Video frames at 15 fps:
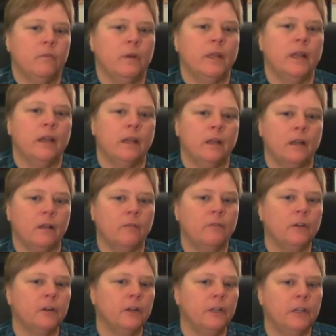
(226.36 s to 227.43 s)
What if we
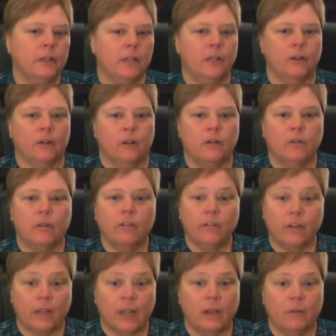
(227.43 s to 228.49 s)
had a variant
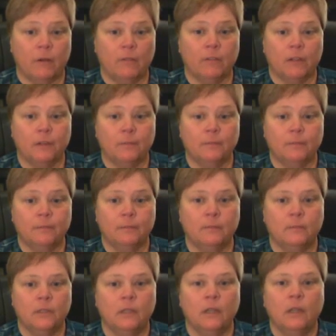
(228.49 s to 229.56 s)
characteristic,
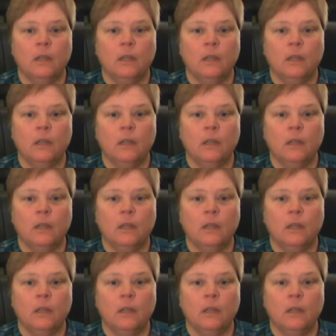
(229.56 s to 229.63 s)
however?